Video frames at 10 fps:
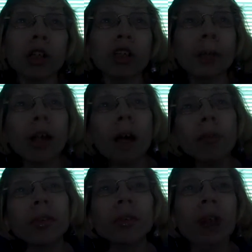She
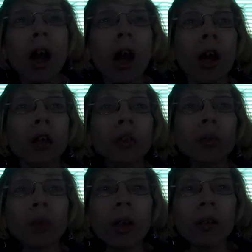becomes this
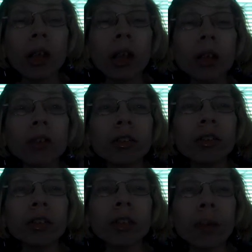dribbling,
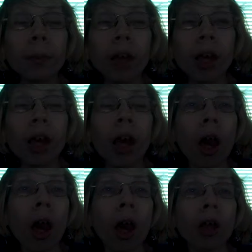snippy,
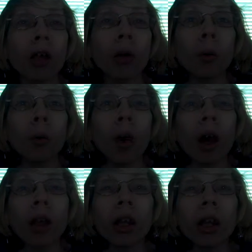
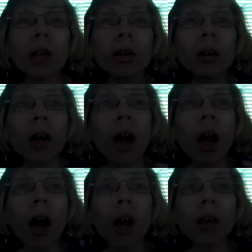whiny,
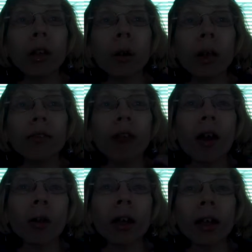if
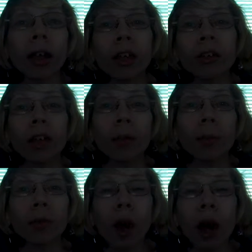I don't get a kiss on the
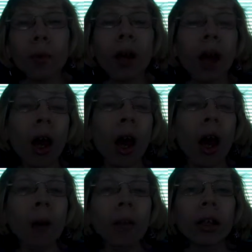prom,
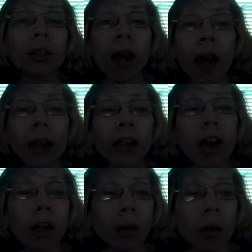I'm gonna die
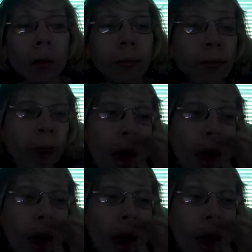kind of girl.